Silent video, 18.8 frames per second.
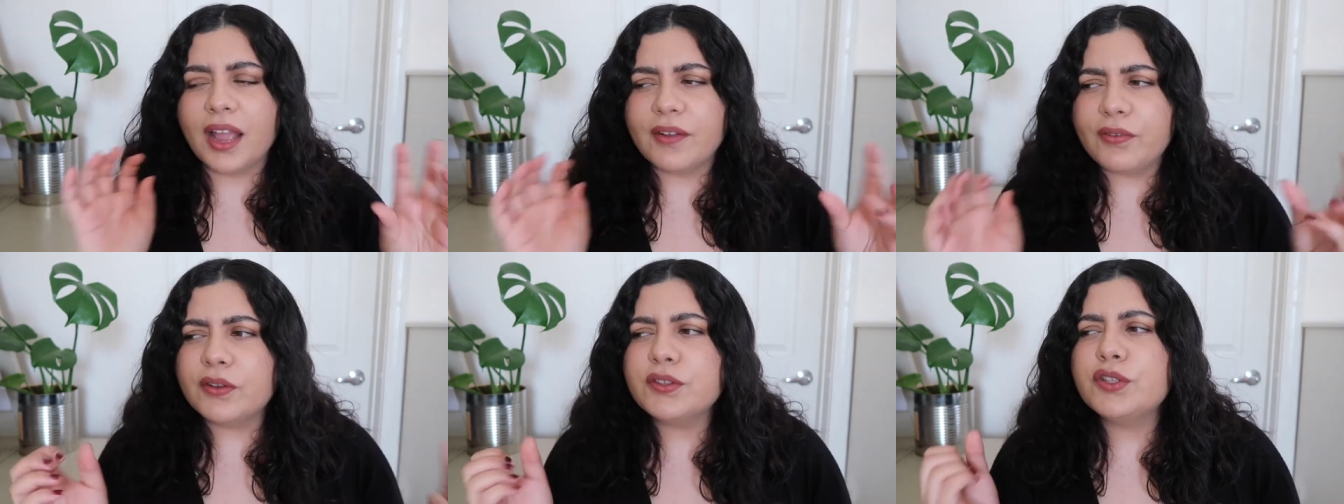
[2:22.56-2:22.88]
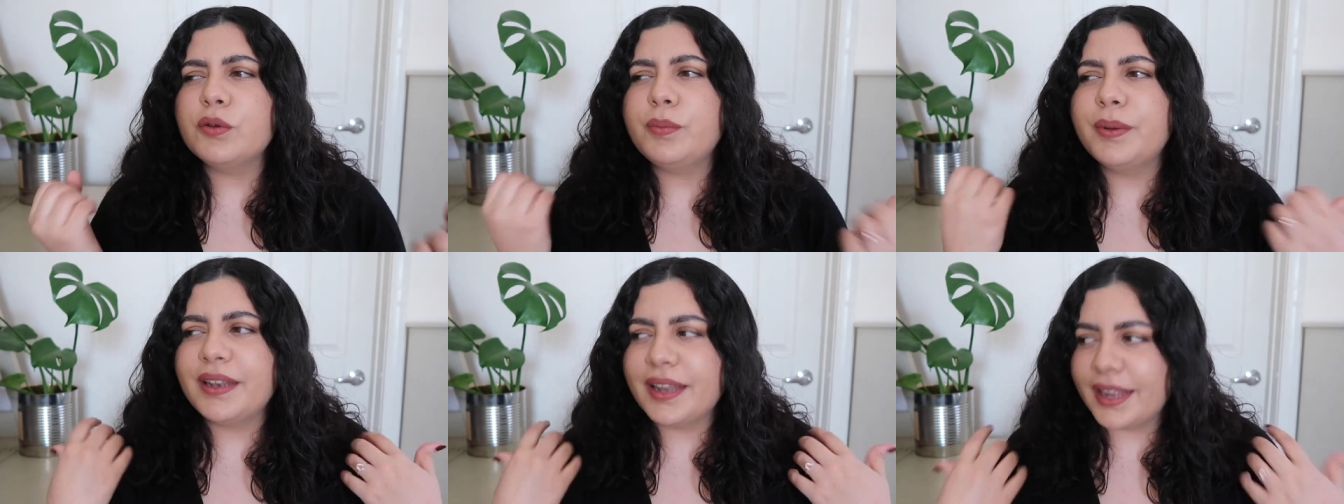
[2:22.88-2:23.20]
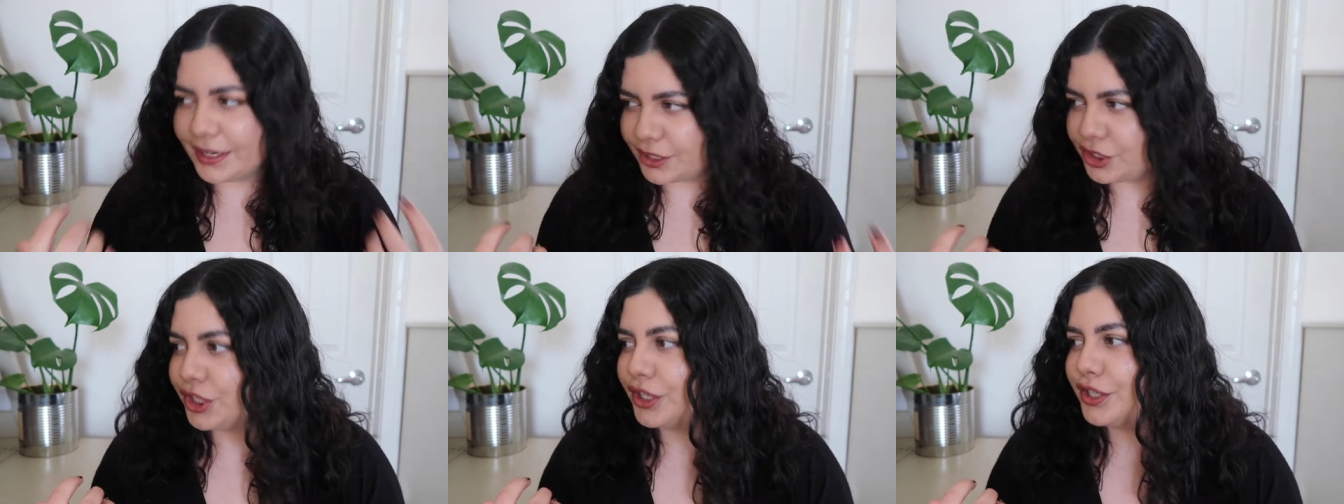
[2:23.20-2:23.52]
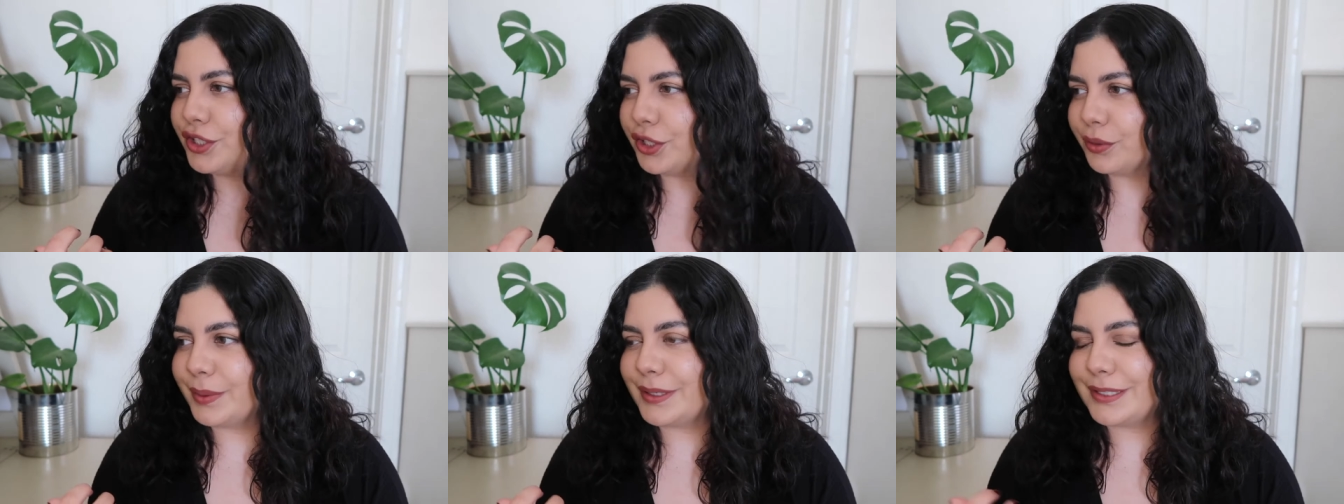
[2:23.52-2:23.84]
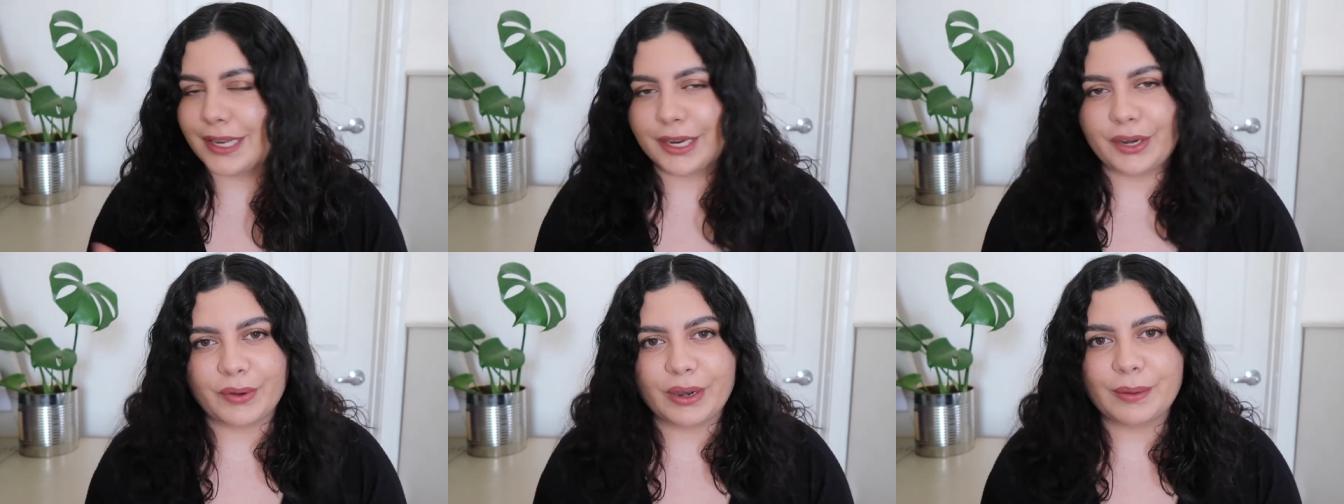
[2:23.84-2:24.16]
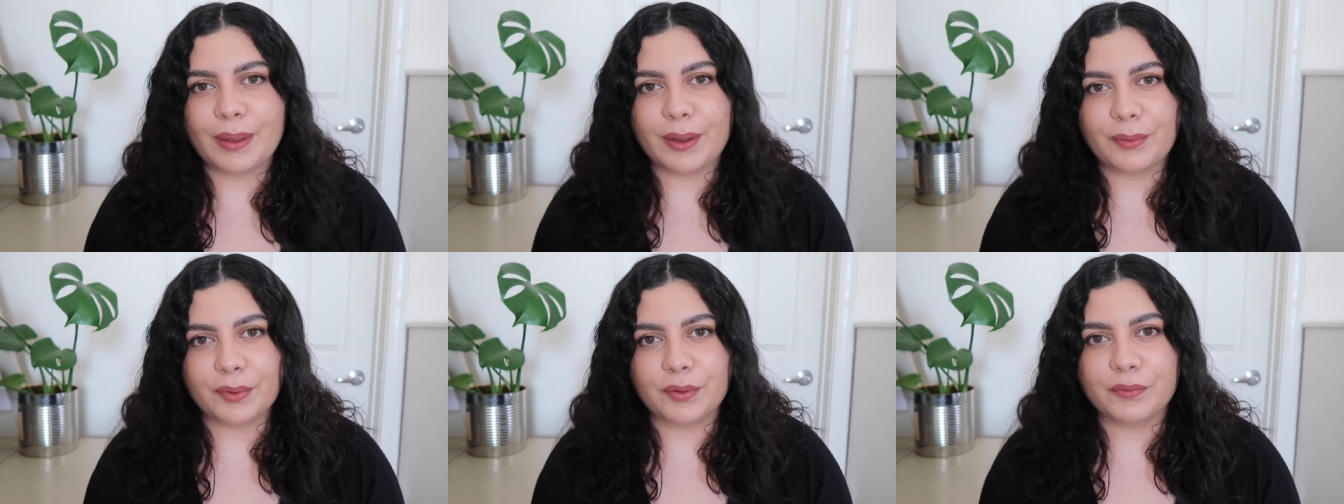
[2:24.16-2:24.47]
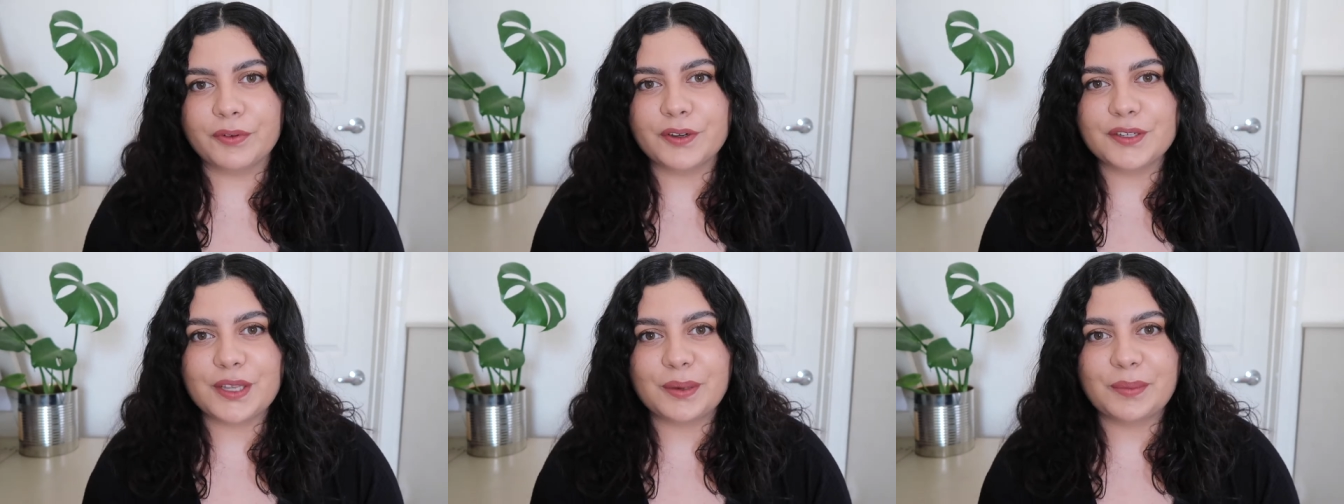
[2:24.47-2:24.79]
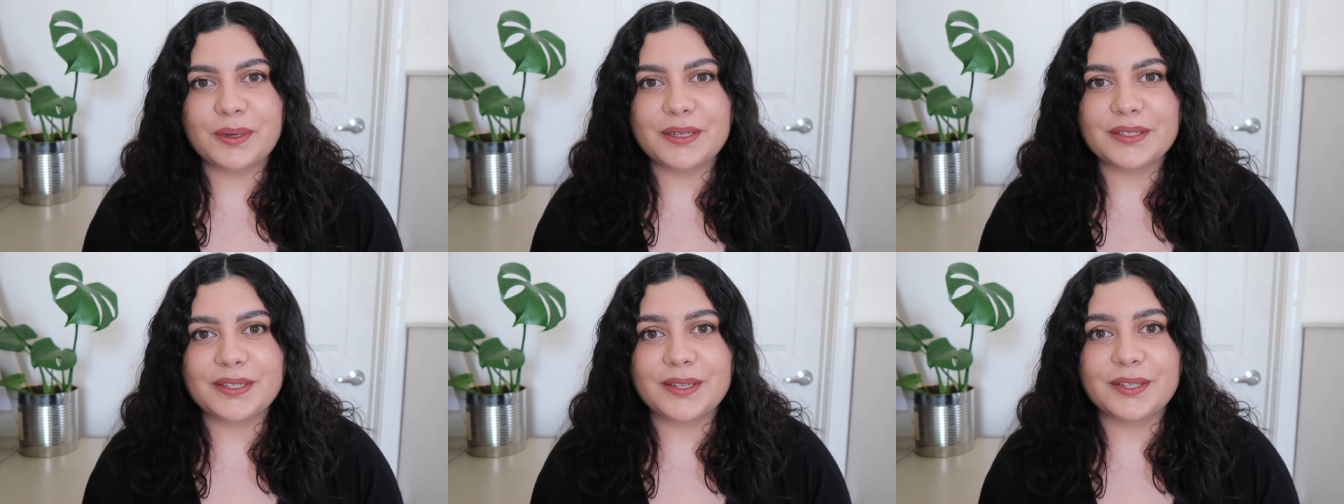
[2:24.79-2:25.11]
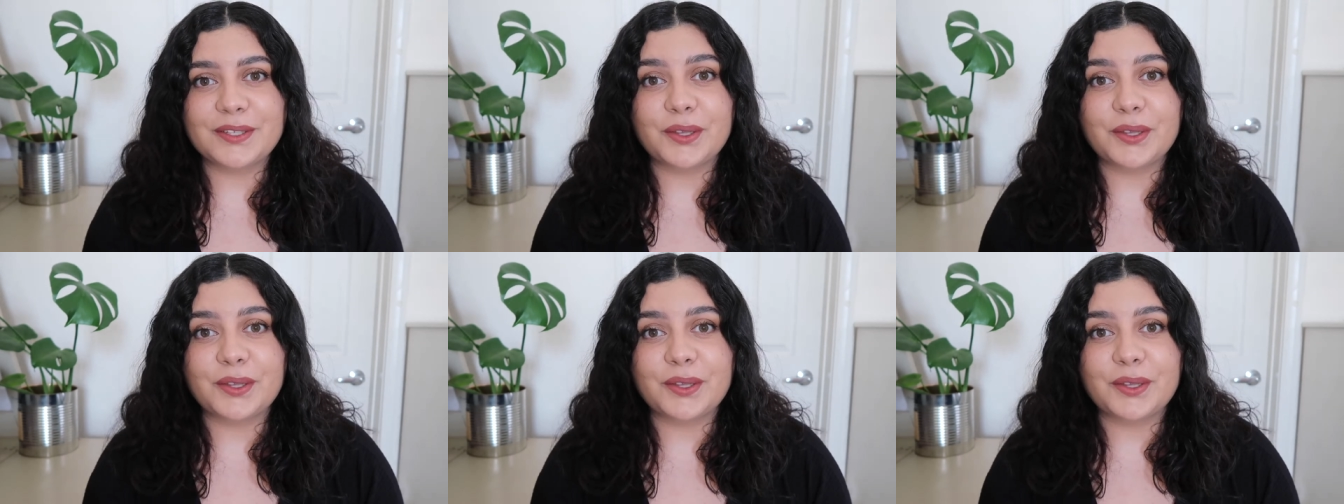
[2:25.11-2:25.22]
I've also been itching to redecorate my room for some reason.